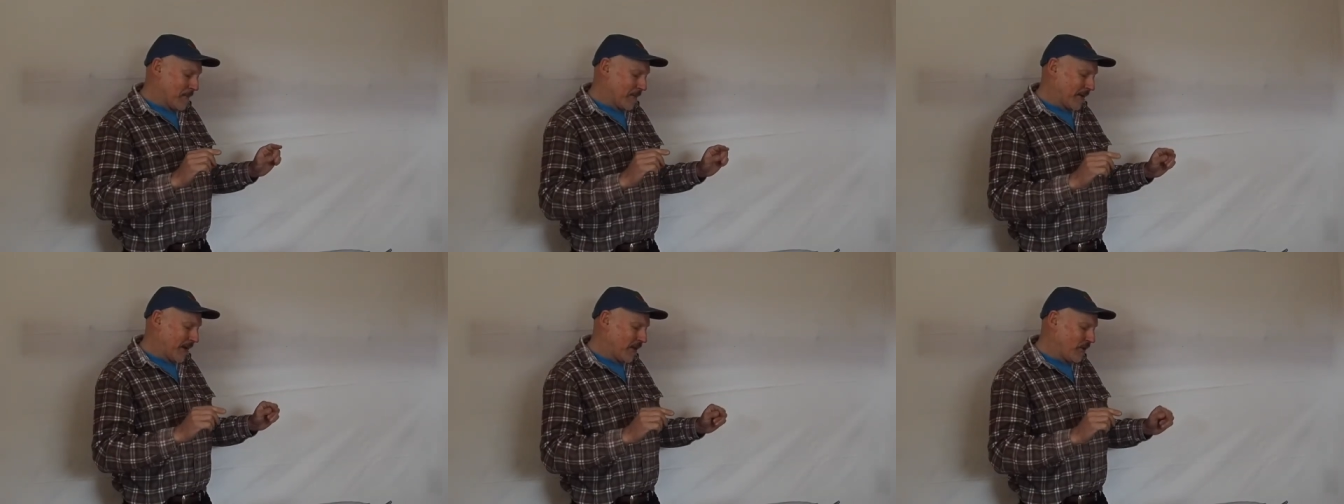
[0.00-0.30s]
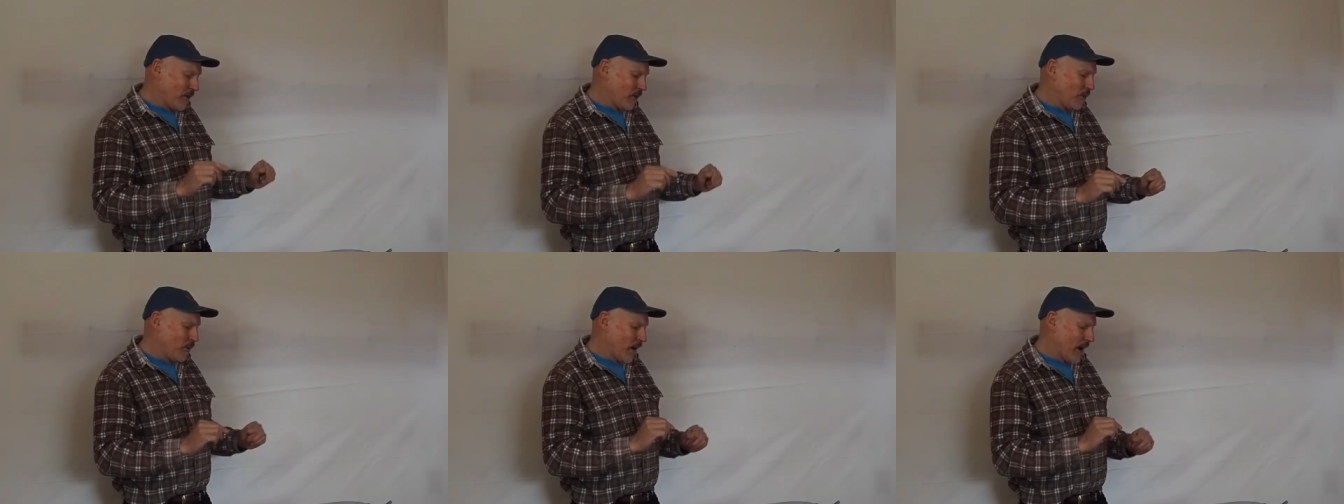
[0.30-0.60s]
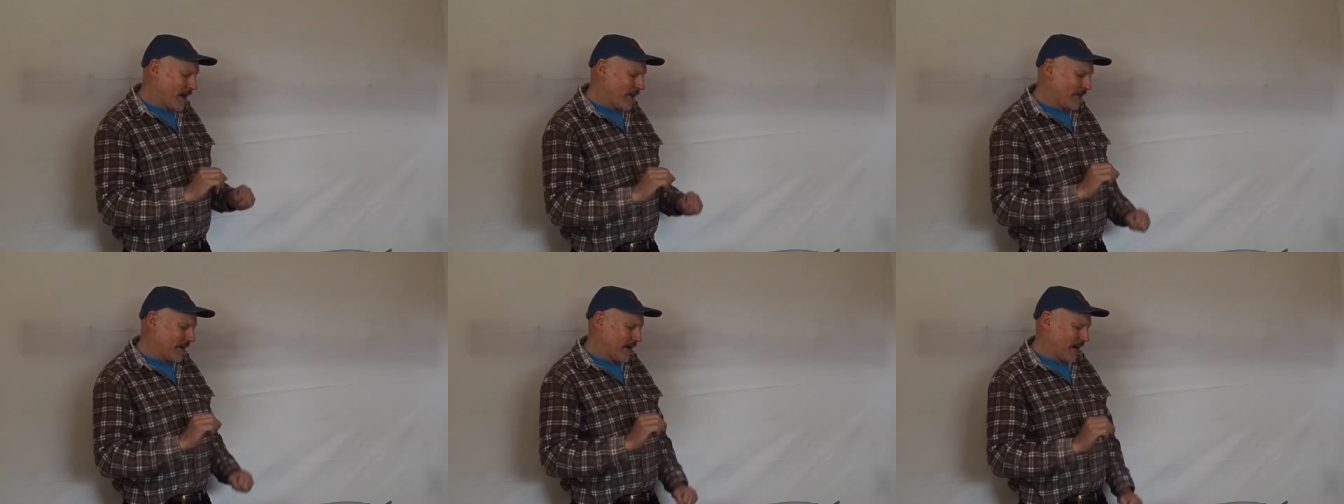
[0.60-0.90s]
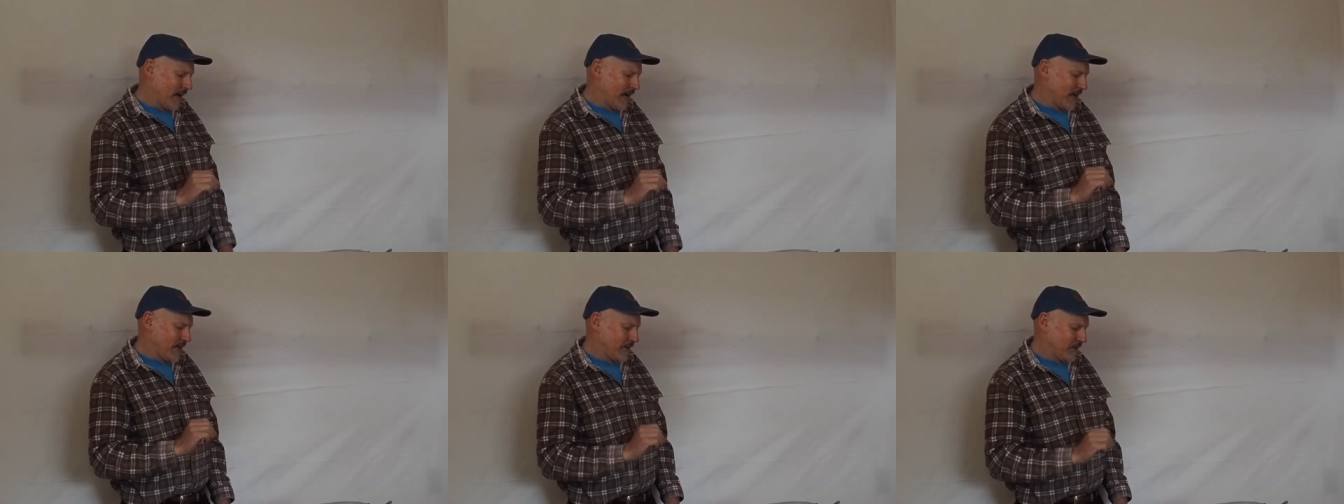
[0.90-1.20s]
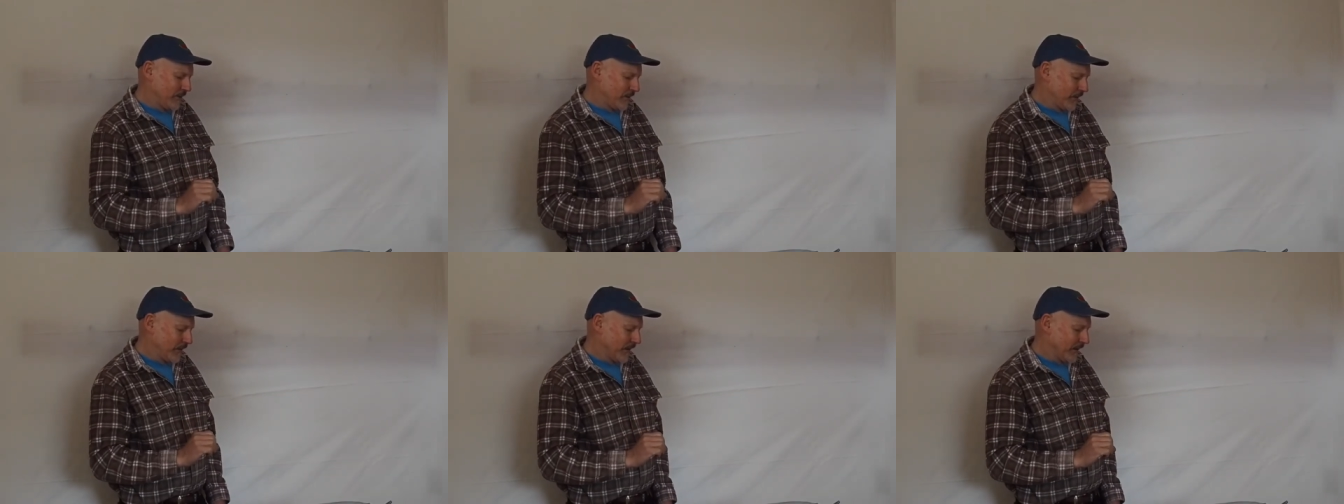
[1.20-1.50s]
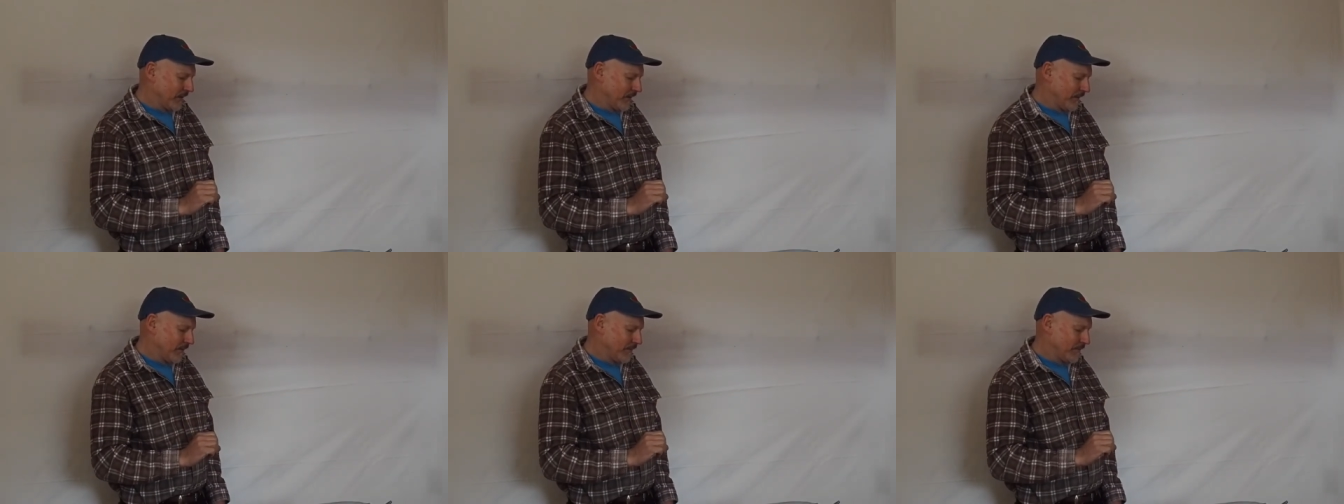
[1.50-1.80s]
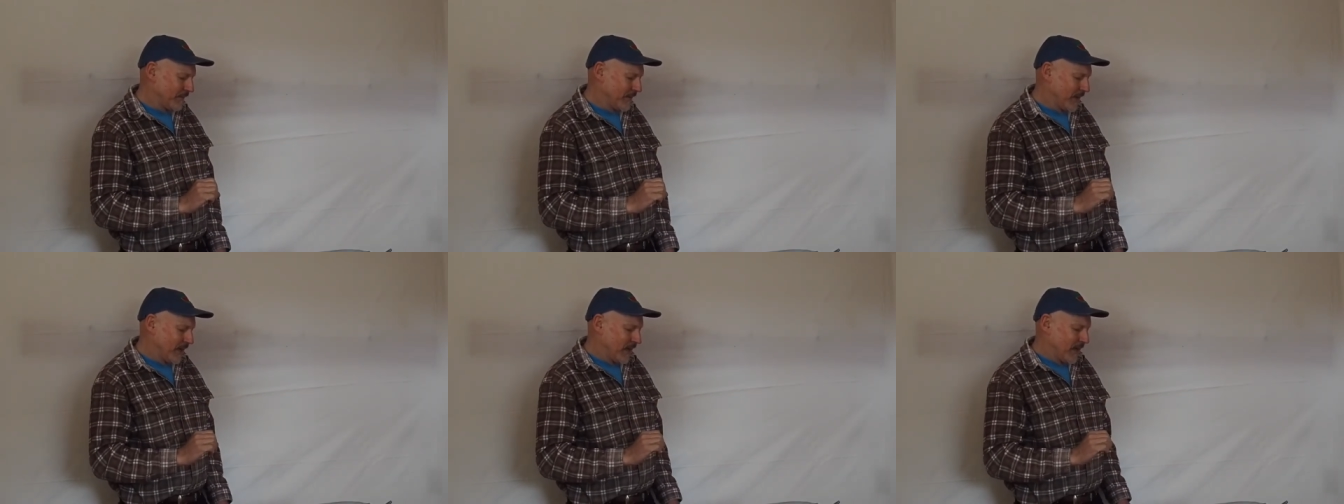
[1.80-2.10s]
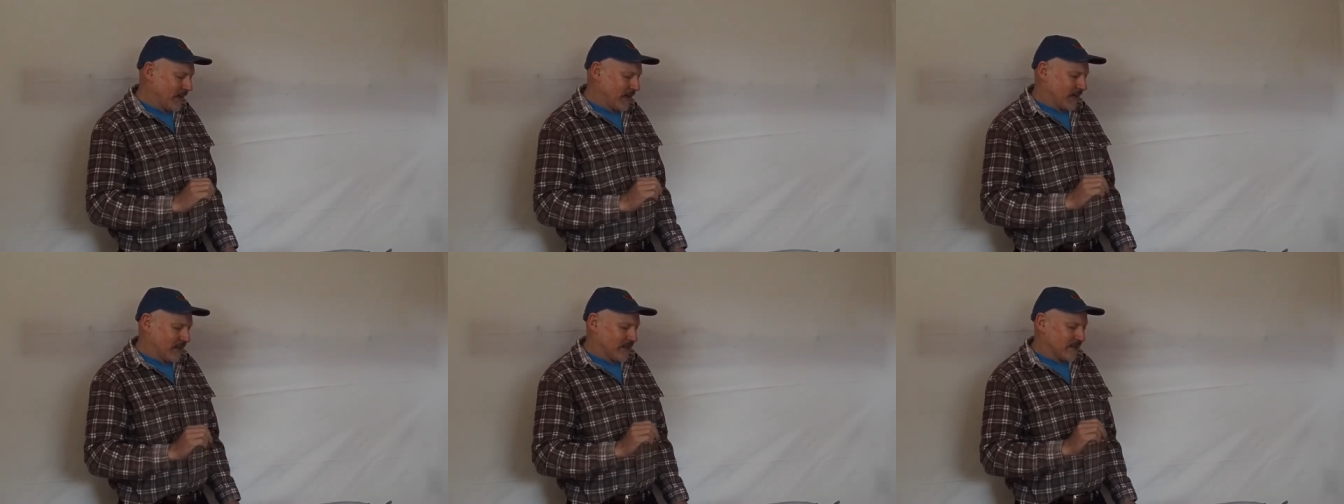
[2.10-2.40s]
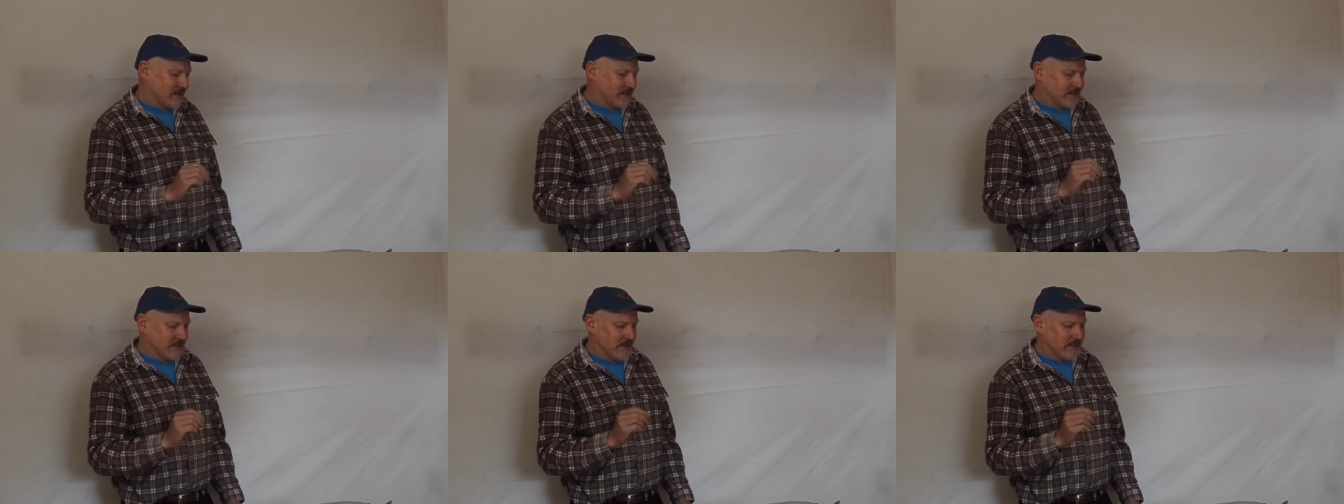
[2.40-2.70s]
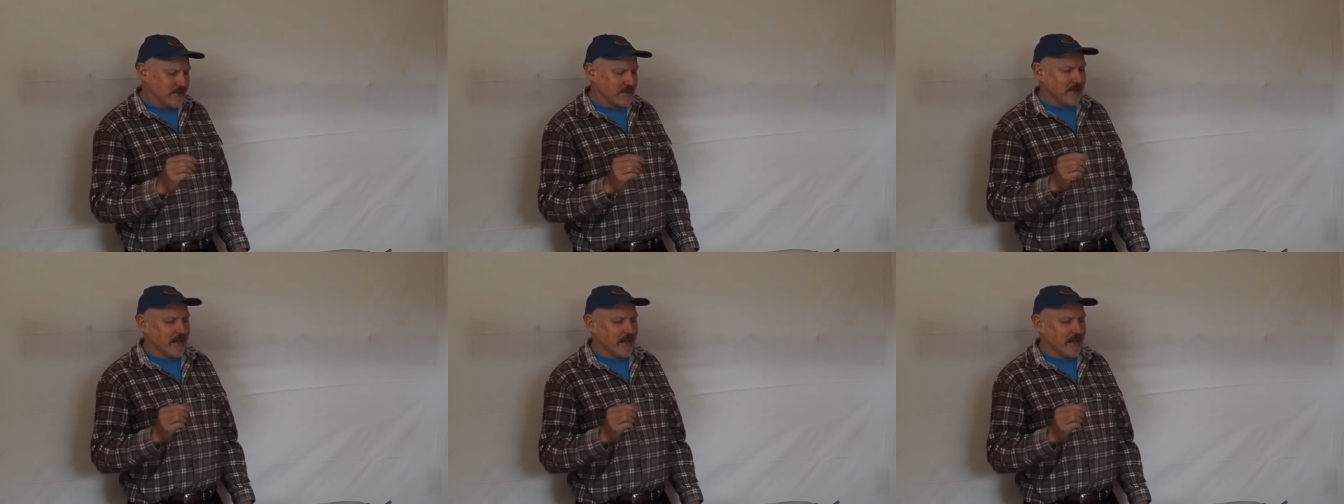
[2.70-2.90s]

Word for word: other way that I do it is since